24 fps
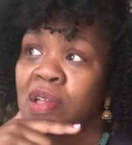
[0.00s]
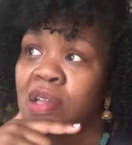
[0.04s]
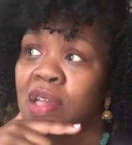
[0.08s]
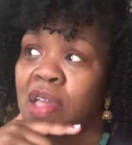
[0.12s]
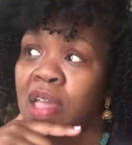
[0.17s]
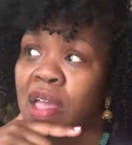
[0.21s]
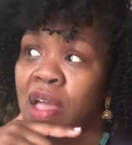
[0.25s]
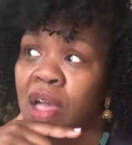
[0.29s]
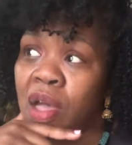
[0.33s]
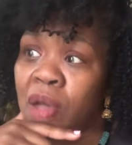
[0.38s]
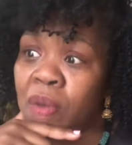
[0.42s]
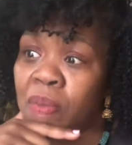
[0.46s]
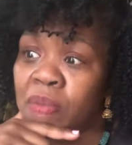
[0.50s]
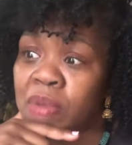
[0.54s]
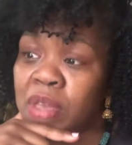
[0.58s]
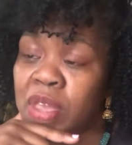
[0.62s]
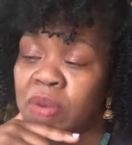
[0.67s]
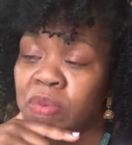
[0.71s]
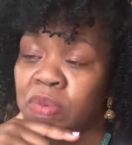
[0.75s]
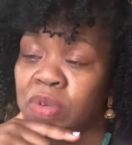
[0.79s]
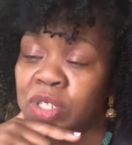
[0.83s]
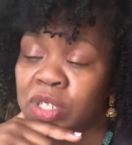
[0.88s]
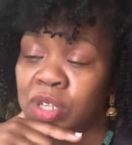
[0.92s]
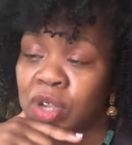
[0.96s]
It
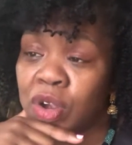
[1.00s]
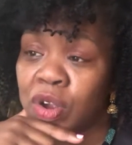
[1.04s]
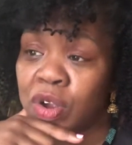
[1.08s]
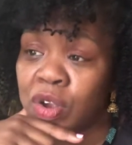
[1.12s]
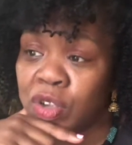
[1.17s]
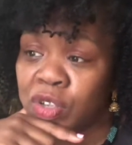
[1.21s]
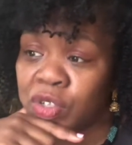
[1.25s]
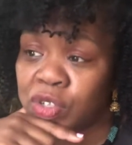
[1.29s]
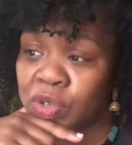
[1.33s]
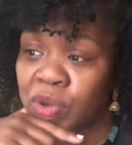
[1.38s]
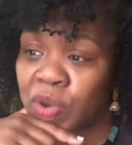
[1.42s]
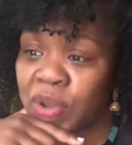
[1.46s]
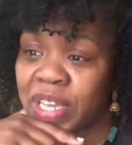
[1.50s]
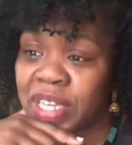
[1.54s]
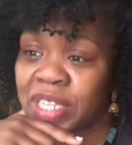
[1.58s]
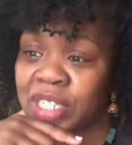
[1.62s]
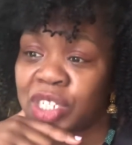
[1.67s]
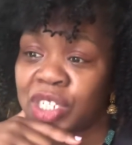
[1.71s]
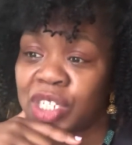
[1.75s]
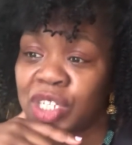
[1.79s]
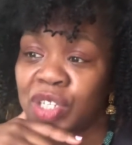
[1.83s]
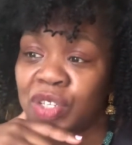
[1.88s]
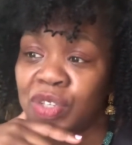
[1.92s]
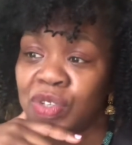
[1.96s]
was her choice.
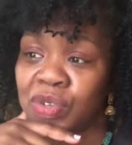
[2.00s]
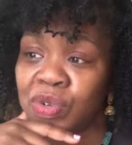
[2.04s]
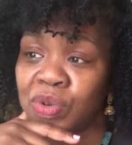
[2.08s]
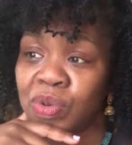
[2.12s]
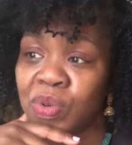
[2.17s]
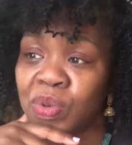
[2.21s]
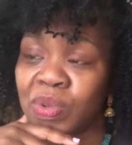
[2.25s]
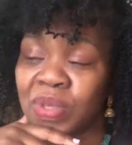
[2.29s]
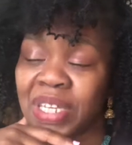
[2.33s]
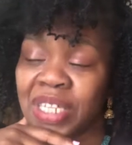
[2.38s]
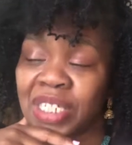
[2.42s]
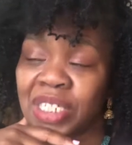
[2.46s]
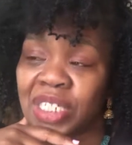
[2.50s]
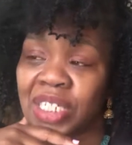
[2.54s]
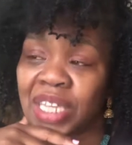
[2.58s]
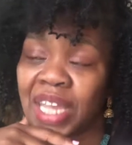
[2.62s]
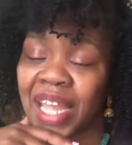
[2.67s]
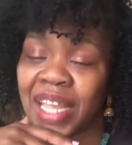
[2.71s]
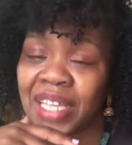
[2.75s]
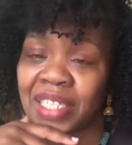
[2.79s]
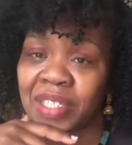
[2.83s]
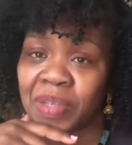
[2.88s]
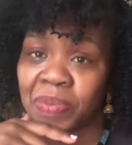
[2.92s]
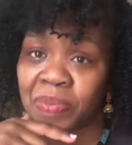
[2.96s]
She knew that she
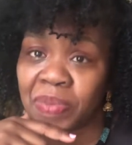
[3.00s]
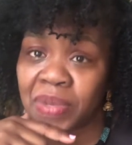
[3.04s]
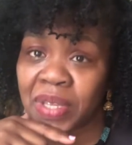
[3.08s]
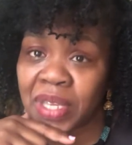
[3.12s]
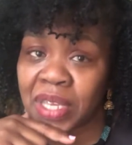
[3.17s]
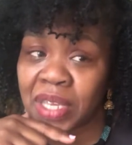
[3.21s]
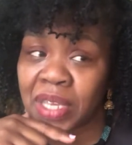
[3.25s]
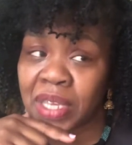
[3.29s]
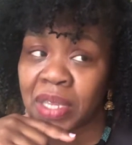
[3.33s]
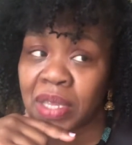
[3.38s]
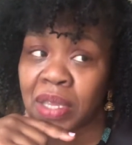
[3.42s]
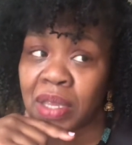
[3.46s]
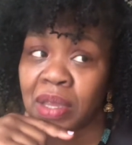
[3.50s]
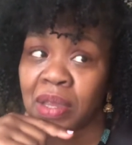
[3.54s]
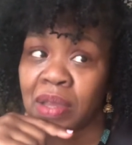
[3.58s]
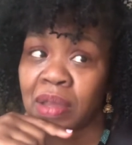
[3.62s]
had to be